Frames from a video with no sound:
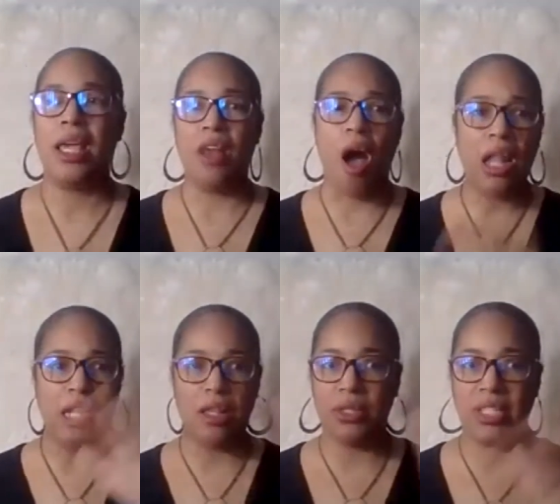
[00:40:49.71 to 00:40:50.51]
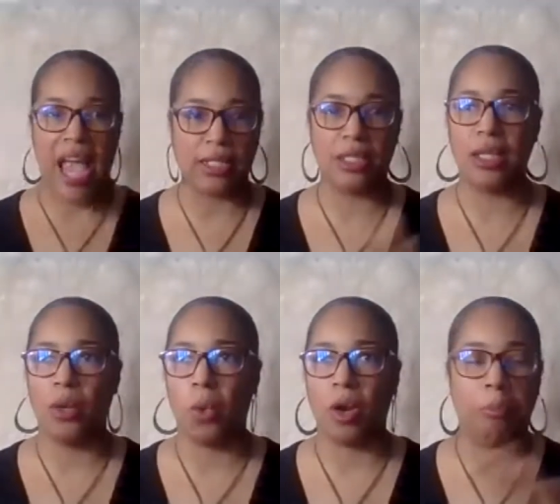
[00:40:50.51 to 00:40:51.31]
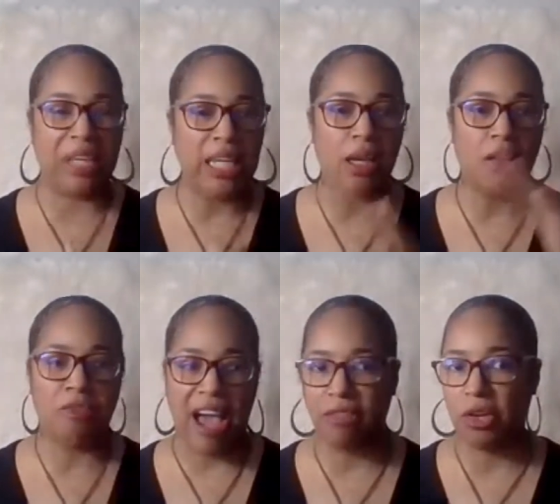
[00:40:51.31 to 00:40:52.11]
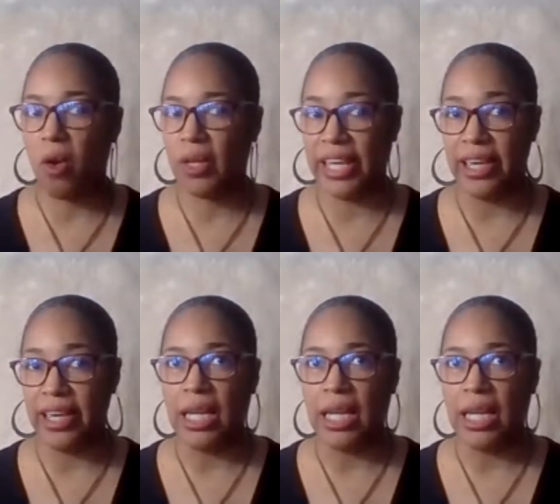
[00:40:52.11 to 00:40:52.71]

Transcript: All of those tactics can work. Be a 5-year-old kid.